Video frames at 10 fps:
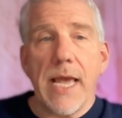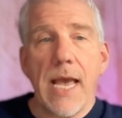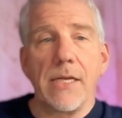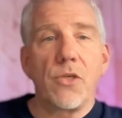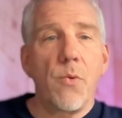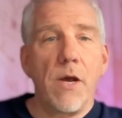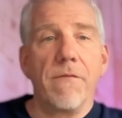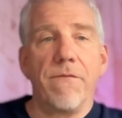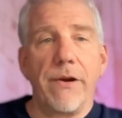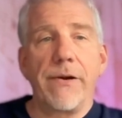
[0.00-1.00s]
had
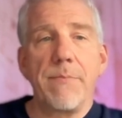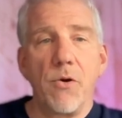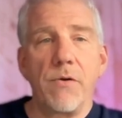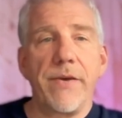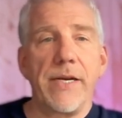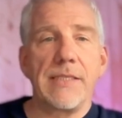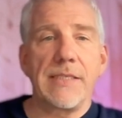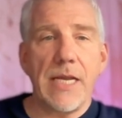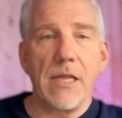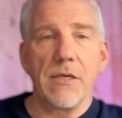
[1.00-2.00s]
12 very motivated
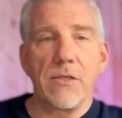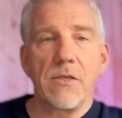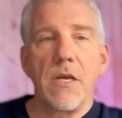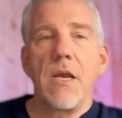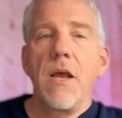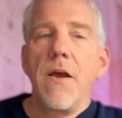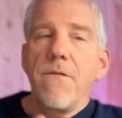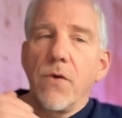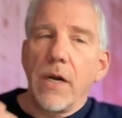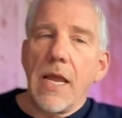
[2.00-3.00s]
sellers
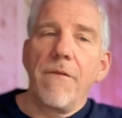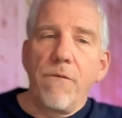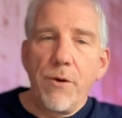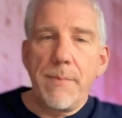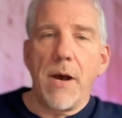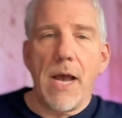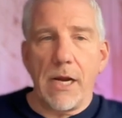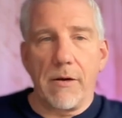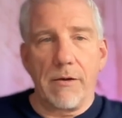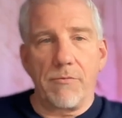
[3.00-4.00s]
for every
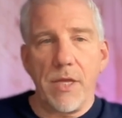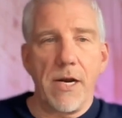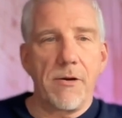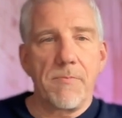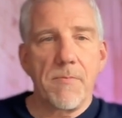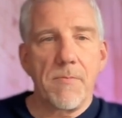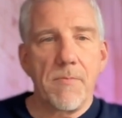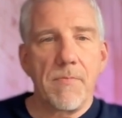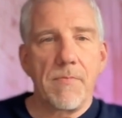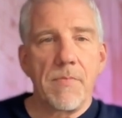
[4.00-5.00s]
buyer out there.
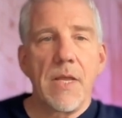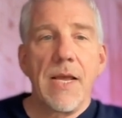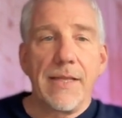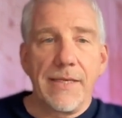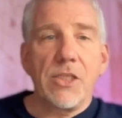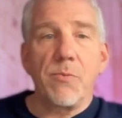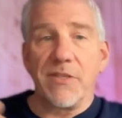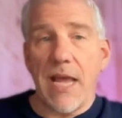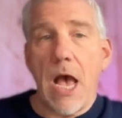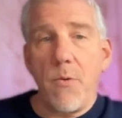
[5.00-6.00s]
This
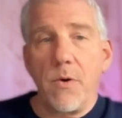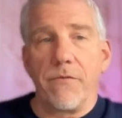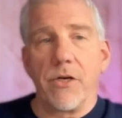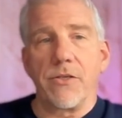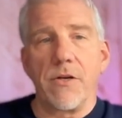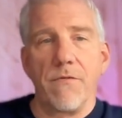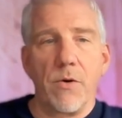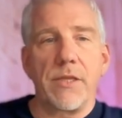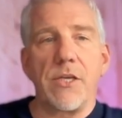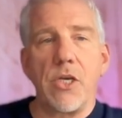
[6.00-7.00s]
was our version of
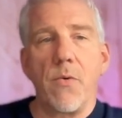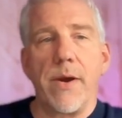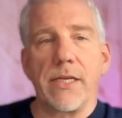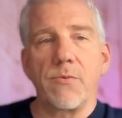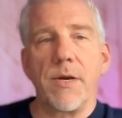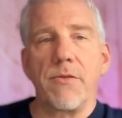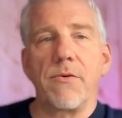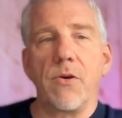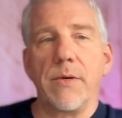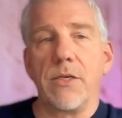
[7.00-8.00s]
what the US went
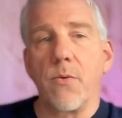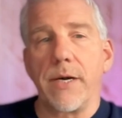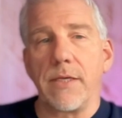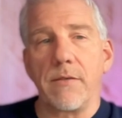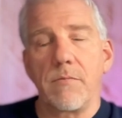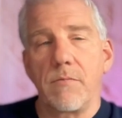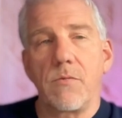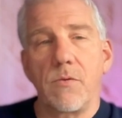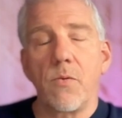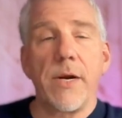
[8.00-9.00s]
through in
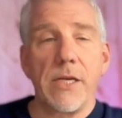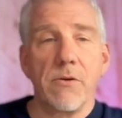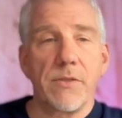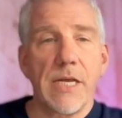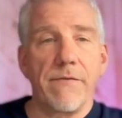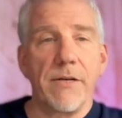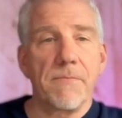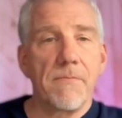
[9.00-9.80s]
2007.